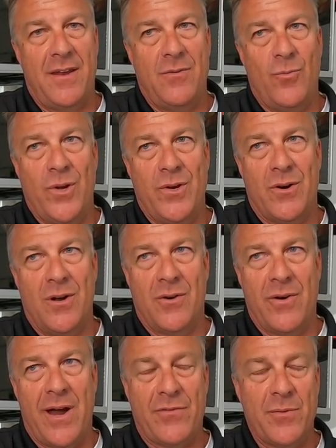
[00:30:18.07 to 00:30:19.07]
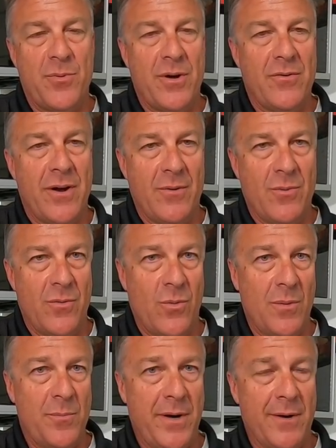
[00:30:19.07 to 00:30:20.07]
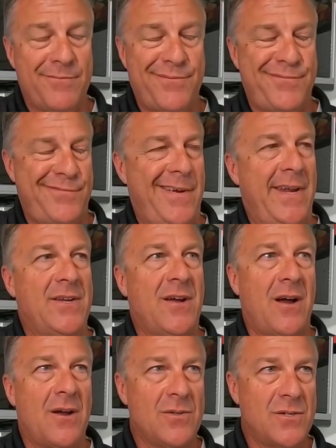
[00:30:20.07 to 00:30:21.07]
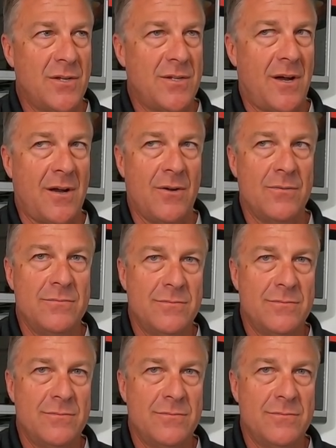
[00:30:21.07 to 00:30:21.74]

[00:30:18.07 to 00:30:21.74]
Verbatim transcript: And when you're hungry after pre-running with one beer, pff, any taco is good taco.